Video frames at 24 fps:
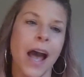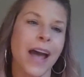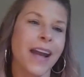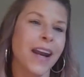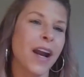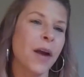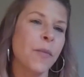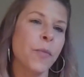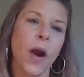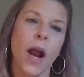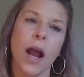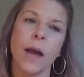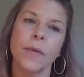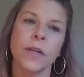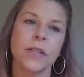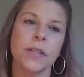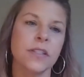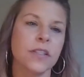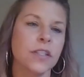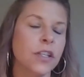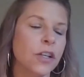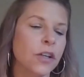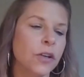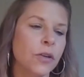And our
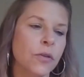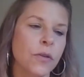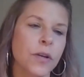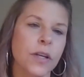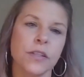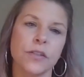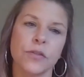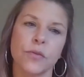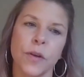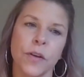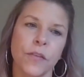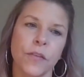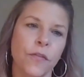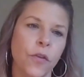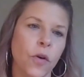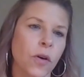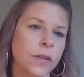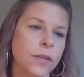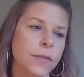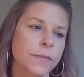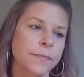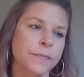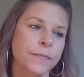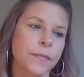promise to you is
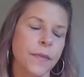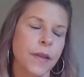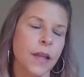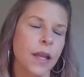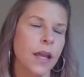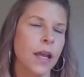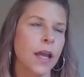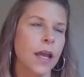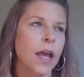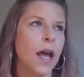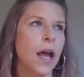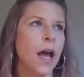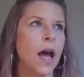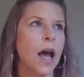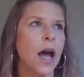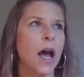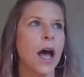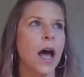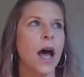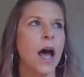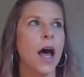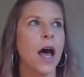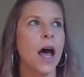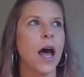threefold.
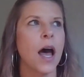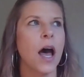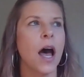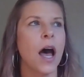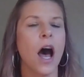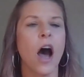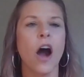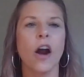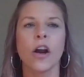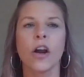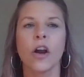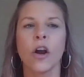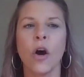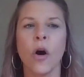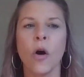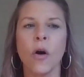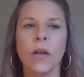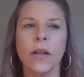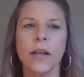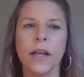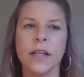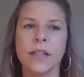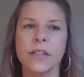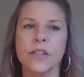Our
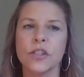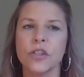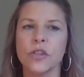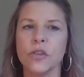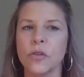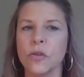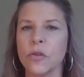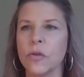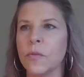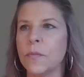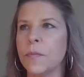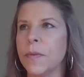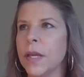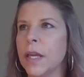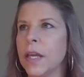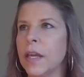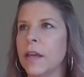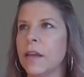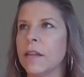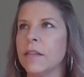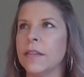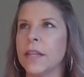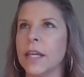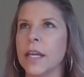goal is to
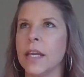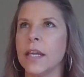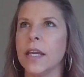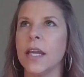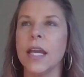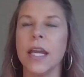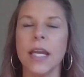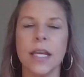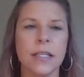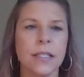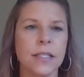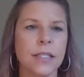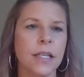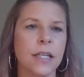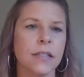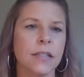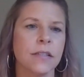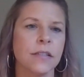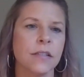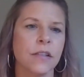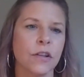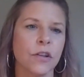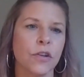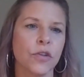be the
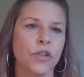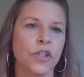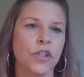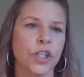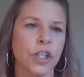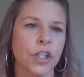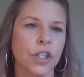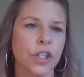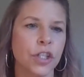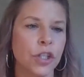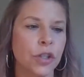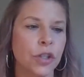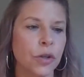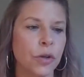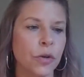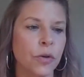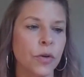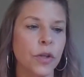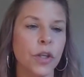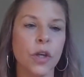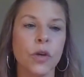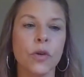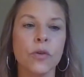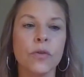easiest solution to
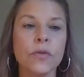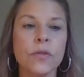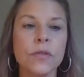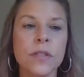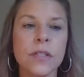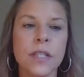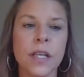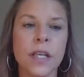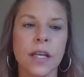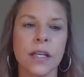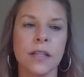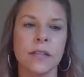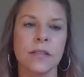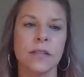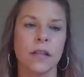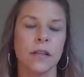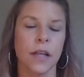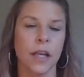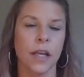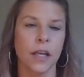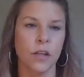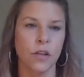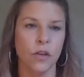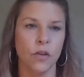use to
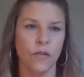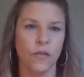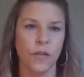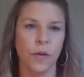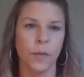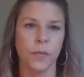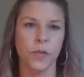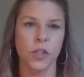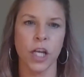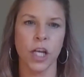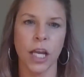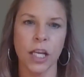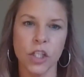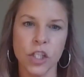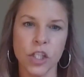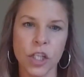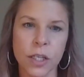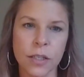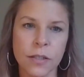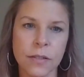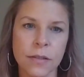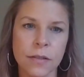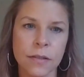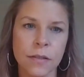insulate you from
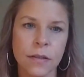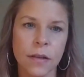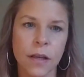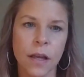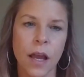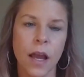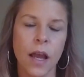changes,